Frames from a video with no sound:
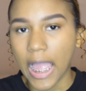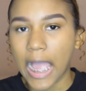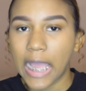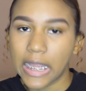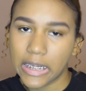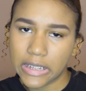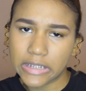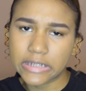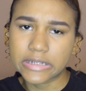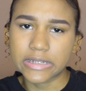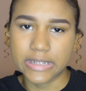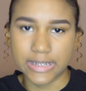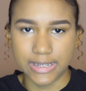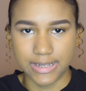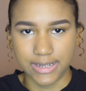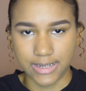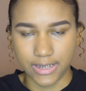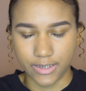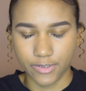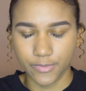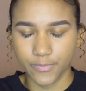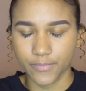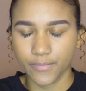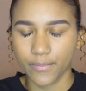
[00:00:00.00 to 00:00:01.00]
I look
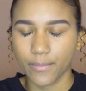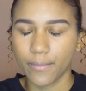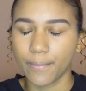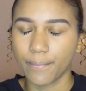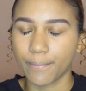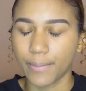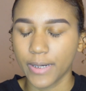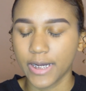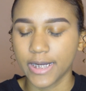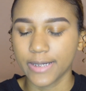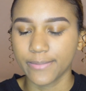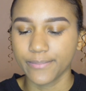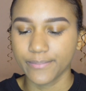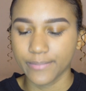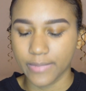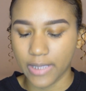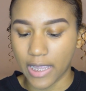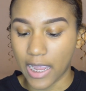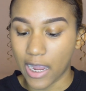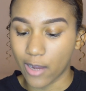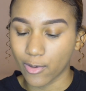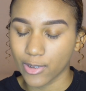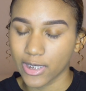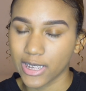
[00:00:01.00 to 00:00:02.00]
decent, but
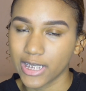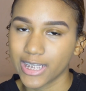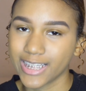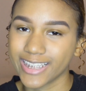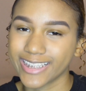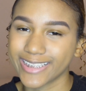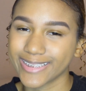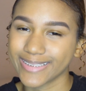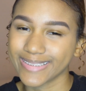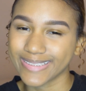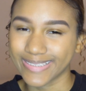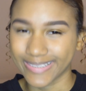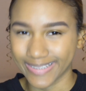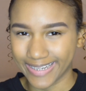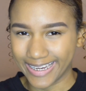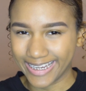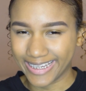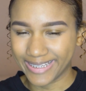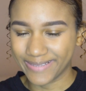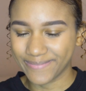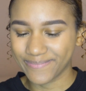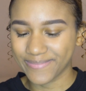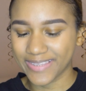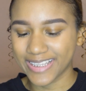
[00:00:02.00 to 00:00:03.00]
I want to look
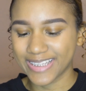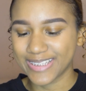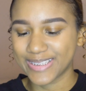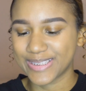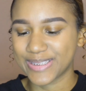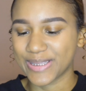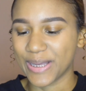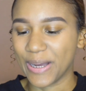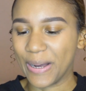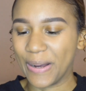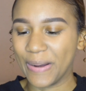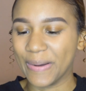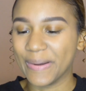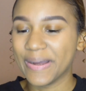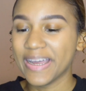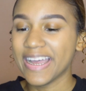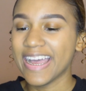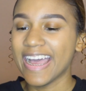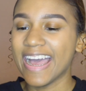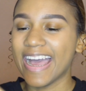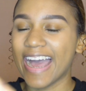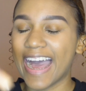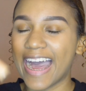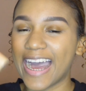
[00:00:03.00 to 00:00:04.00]
great. So
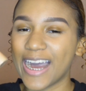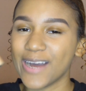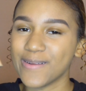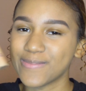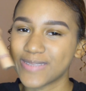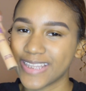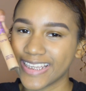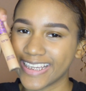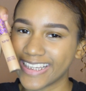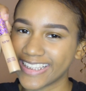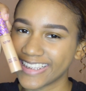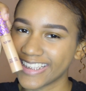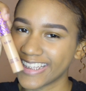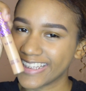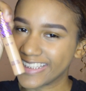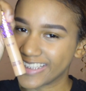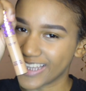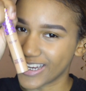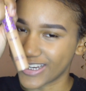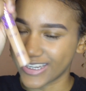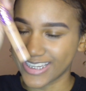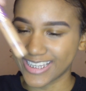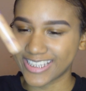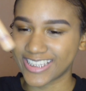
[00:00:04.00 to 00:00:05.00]
I'm taking the
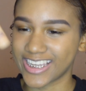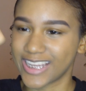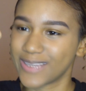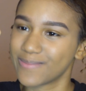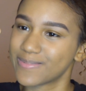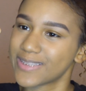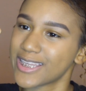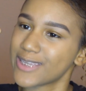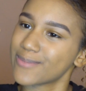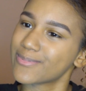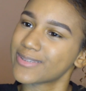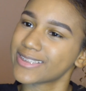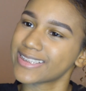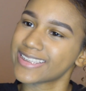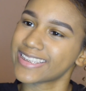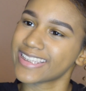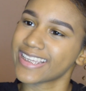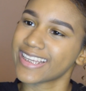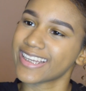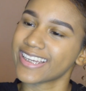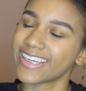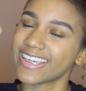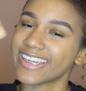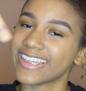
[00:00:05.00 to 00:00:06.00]
Tarte Shade Tape
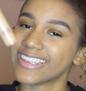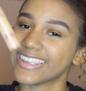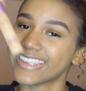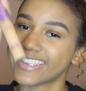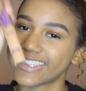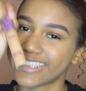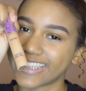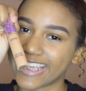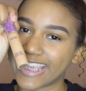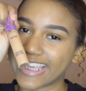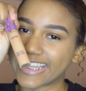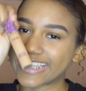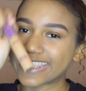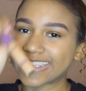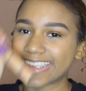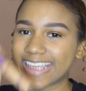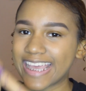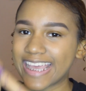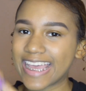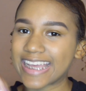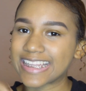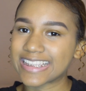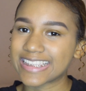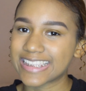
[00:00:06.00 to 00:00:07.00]
Concealer in the shade
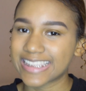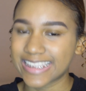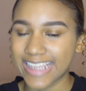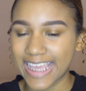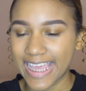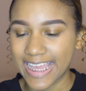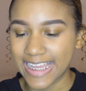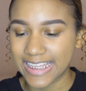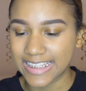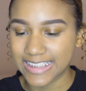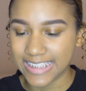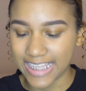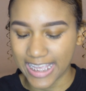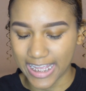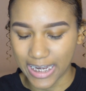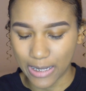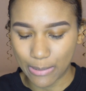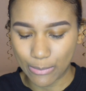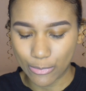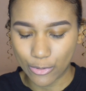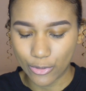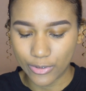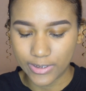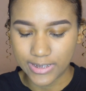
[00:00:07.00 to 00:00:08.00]
Tan Sands, and
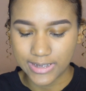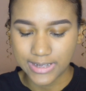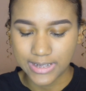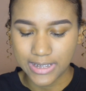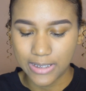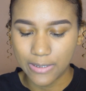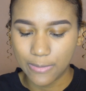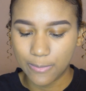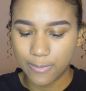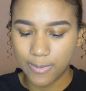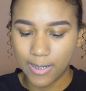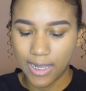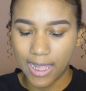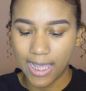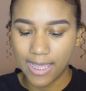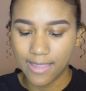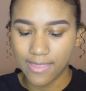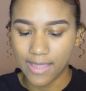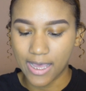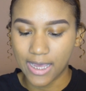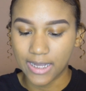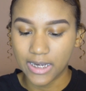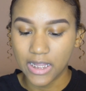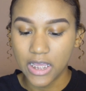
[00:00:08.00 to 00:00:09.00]
I'm going to apply
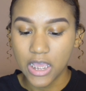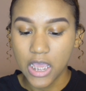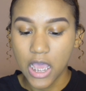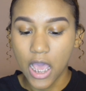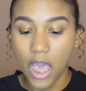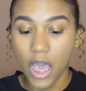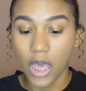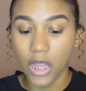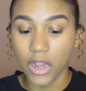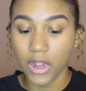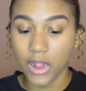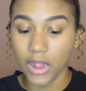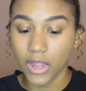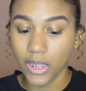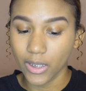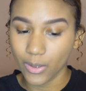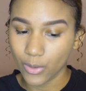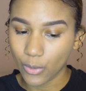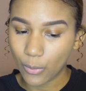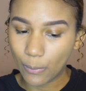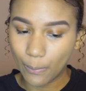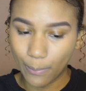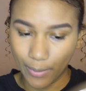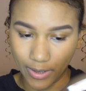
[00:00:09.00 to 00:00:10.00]
that a
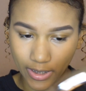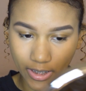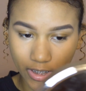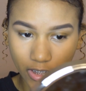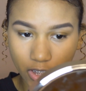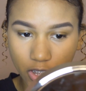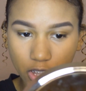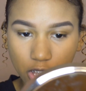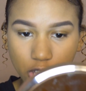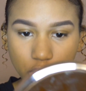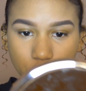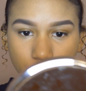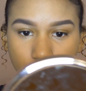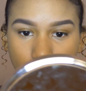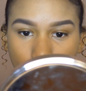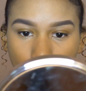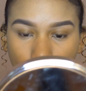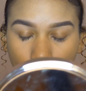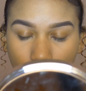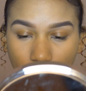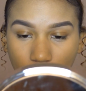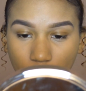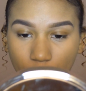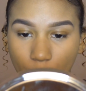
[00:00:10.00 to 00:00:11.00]
little bit to
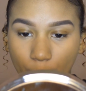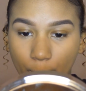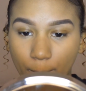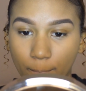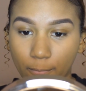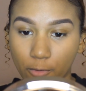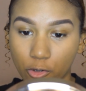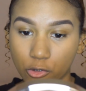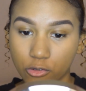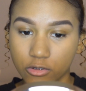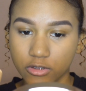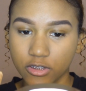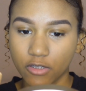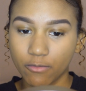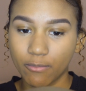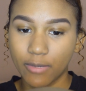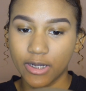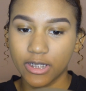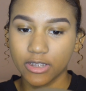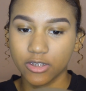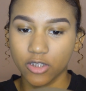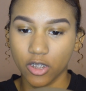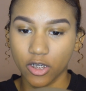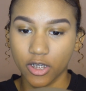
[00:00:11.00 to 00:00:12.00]
where most of
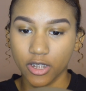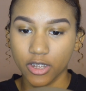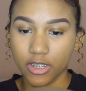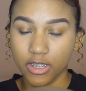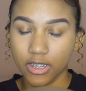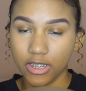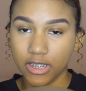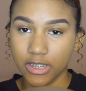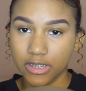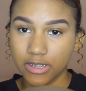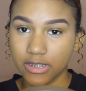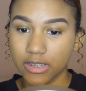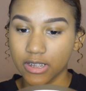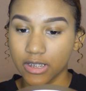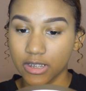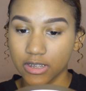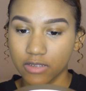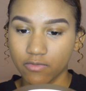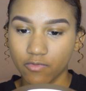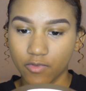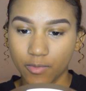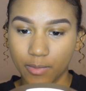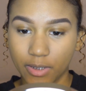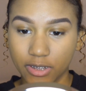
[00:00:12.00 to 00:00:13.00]
my darkness
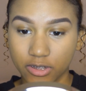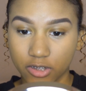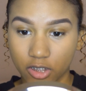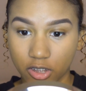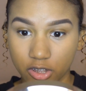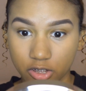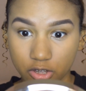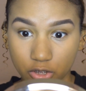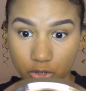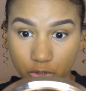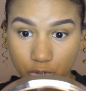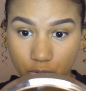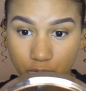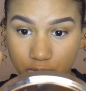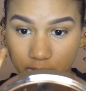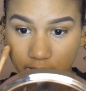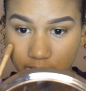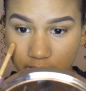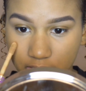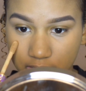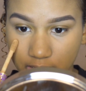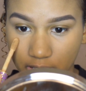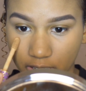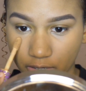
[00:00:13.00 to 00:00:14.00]
is for my dark circles,
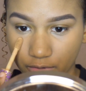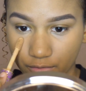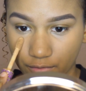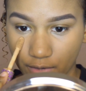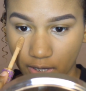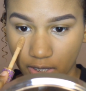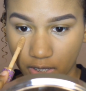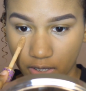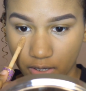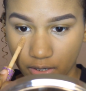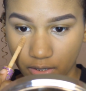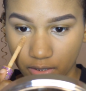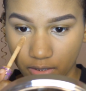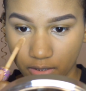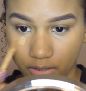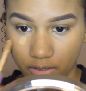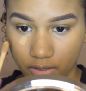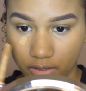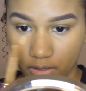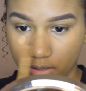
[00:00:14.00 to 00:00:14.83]
and it's like right here,